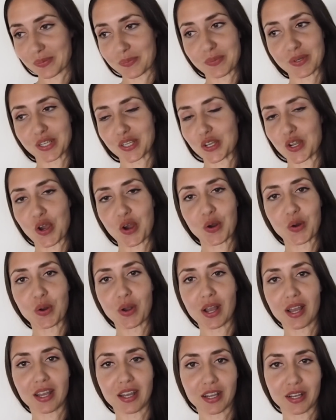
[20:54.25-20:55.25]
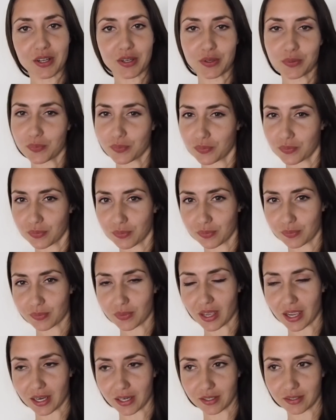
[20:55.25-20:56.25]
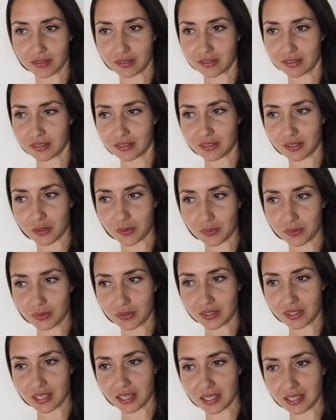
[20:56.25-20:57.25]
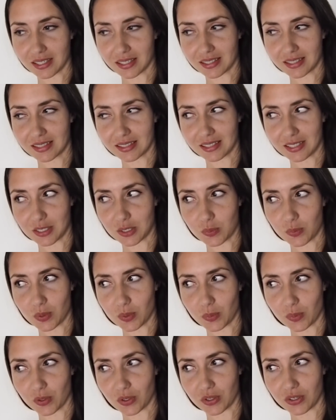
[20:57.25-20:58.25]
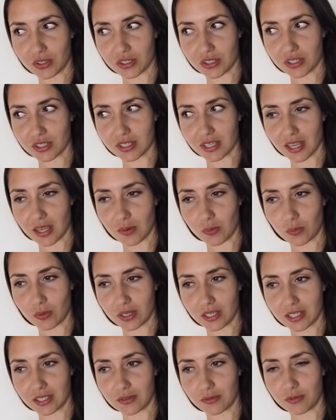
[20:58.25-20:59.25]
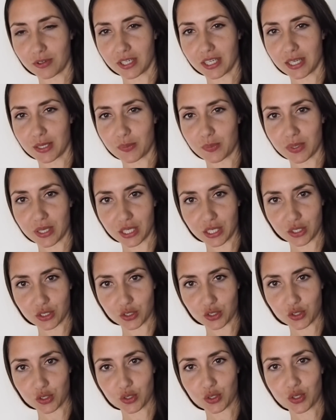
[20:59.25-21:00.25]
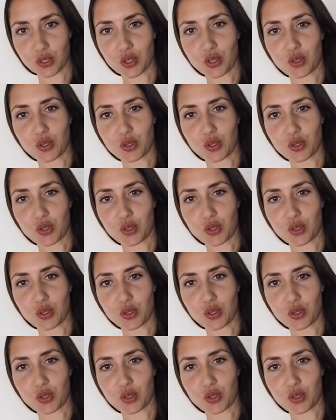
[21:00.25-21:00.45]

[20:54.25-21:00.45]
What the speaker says: But no, I don't think these people understand what it really means.